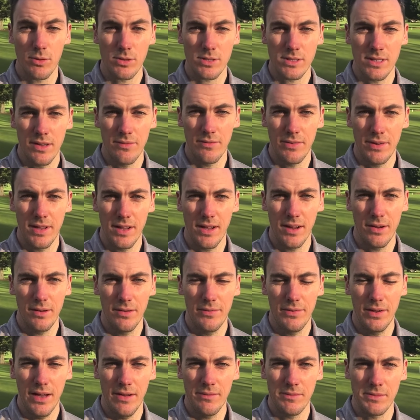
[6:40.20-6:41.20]
for watching that video.
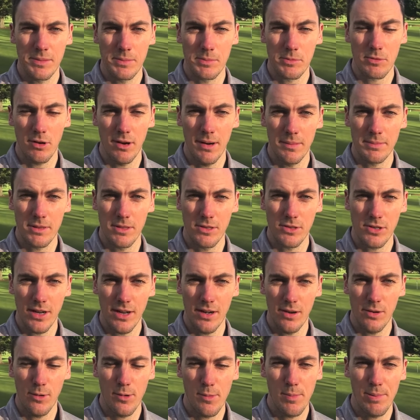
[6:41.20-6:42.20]
If you haven't subscribed to the
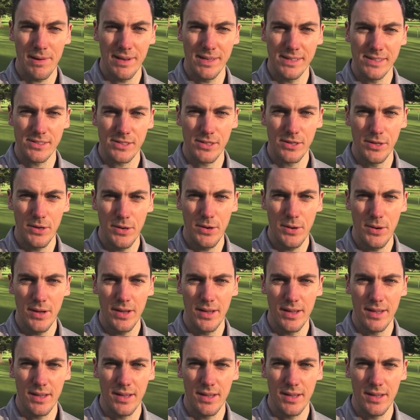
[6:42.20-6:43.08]
channel, please do.